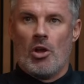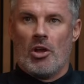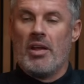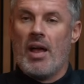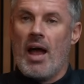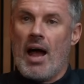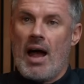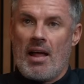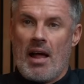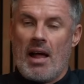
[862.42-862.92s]

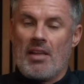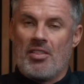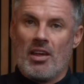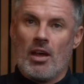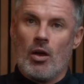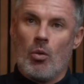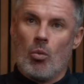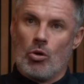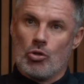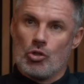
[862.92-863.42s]
Yeah, I think
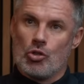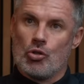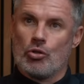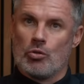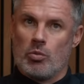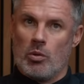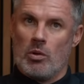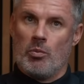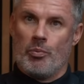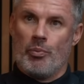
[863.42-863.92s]
it was good
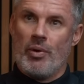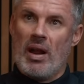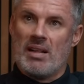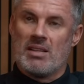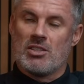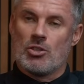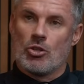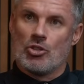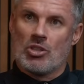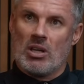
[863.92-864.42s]
with
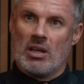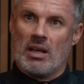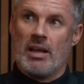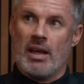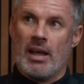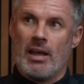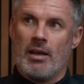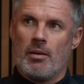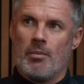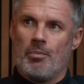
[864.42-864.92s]
Brendan, because
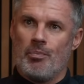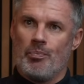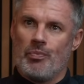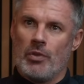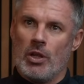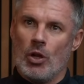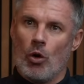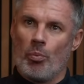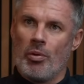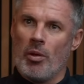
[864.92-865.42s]

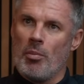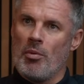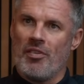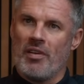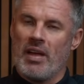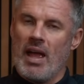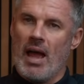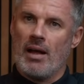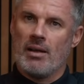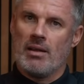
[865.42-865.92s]
people
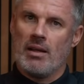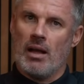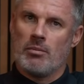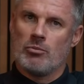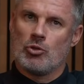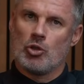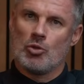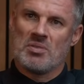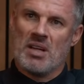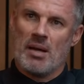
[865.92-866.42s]
forget and
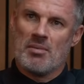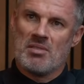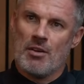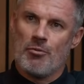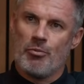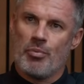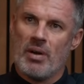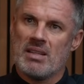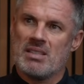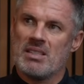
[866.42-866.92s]
sometimes
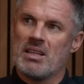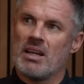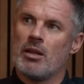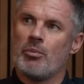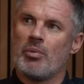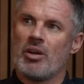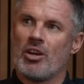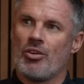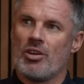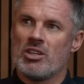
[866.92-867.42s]
give Brendan a little
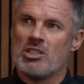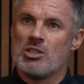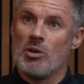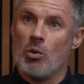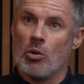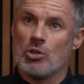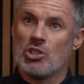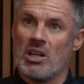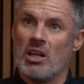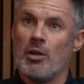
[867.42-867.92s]
bit of criticism. He
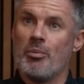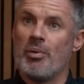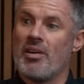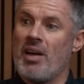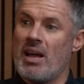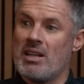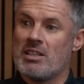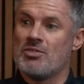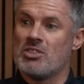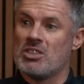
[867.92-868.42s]
was a little bit
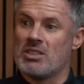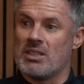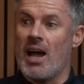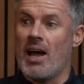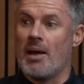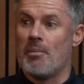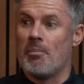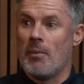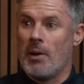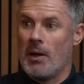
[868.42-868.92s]
ahead of his
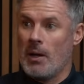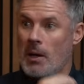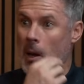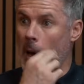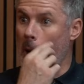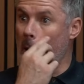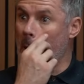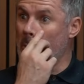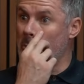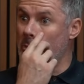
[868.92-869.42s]
time,
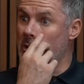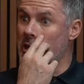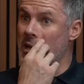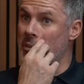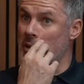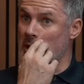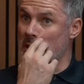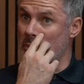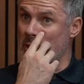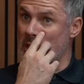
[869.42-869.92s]
really,
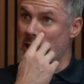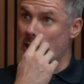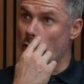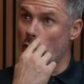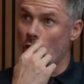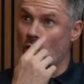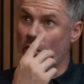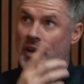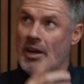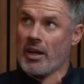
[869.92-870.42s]
when you
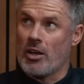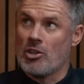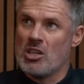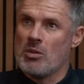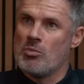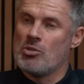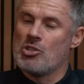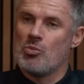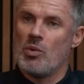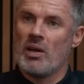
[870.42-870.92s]
look at it,
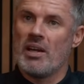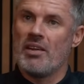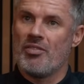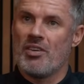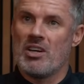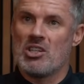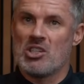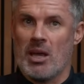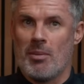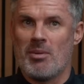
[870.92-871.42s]
because when he
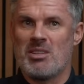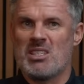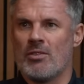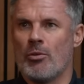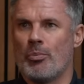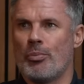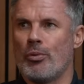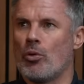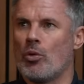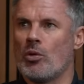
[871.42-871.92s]
first came into
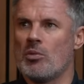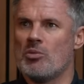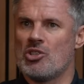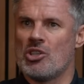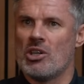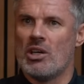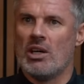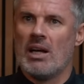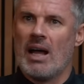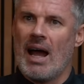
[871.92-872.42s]
Liverpool, he was
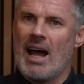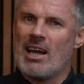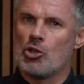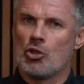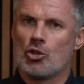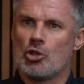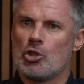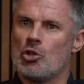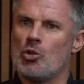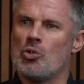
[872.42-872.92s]
asking
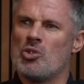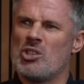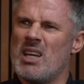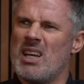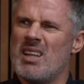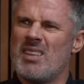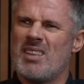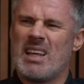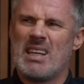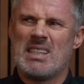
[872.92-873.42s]
us to do
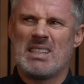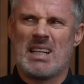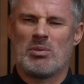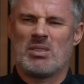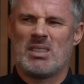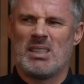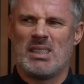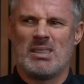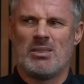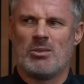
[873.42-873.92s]
certain things, and I was
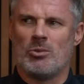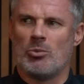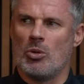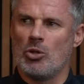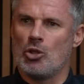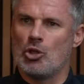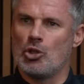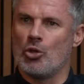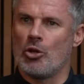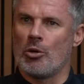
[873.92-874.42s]
thinking, I'm not
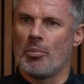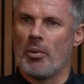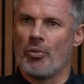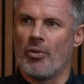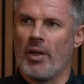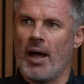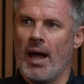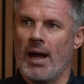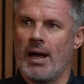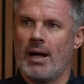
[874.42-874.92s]
sure about
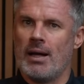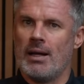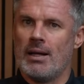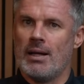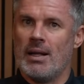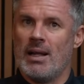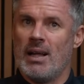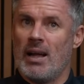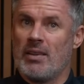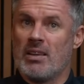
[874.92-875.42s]
that.
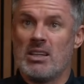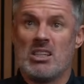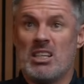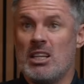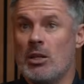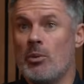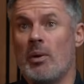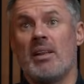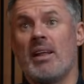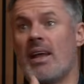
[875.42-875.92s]
And you see
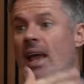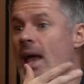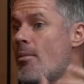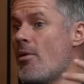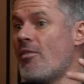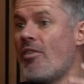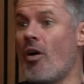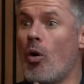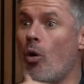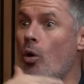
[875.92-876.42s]
the way the game
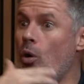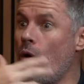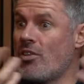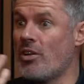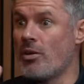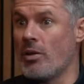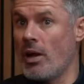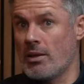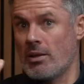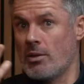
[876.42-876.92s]
evolved
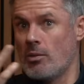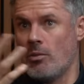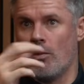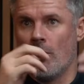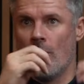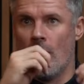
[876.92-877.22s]
and